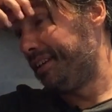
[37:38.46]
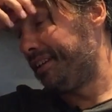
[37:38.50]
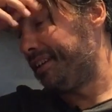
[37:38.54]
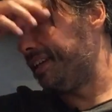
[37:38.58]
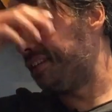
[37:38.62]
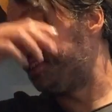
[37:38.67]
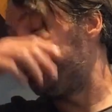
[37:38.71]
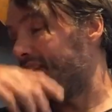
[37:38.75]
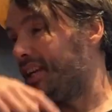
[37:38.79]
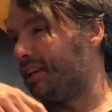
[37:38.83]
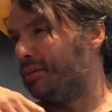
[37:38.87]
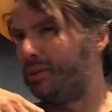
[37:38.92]

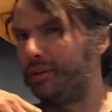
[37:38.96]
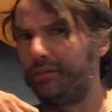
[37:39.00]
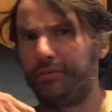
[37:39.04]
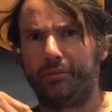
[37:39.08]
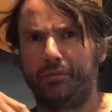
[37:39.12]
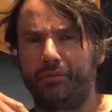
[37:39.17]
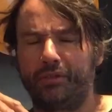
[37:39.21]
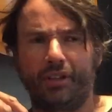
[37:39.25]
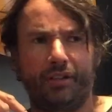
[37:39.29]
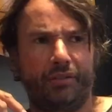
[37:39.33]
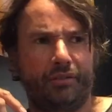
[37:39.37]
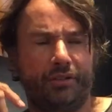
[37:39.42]
This year we've
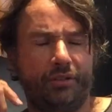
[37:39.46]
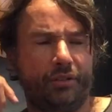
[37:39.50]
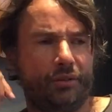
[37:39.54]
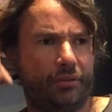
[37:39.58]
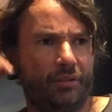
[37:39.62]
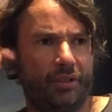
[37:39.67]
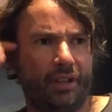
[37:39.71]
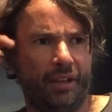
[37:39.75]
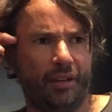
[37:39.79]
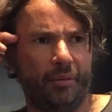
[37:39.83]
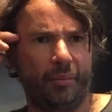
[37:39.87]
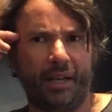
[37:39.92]
done
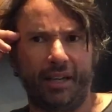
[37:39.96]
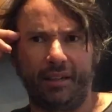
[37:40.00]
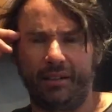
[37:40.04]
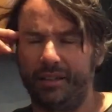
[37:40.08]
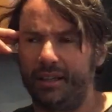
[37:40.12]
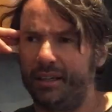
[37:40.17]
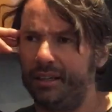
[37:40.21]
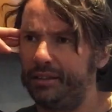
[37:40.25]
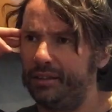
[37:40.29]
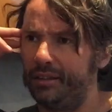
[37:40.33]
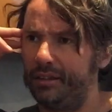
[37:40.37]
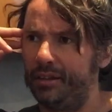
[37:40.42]
about,
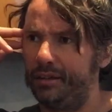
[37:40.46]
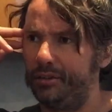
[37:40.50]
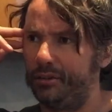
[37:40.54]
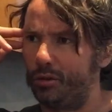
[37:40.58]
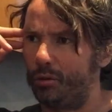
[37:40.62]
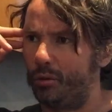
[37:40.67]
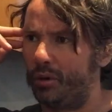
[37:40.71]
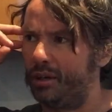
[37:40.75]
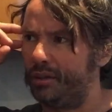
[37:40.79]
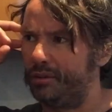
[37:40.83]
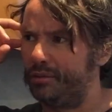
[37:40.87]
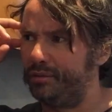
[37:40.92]

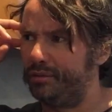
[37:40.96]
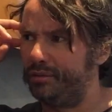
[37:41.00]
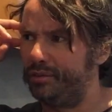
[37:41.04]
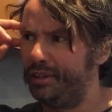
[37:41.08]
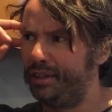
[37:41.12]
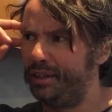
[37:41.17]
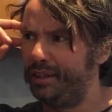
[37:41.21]
12.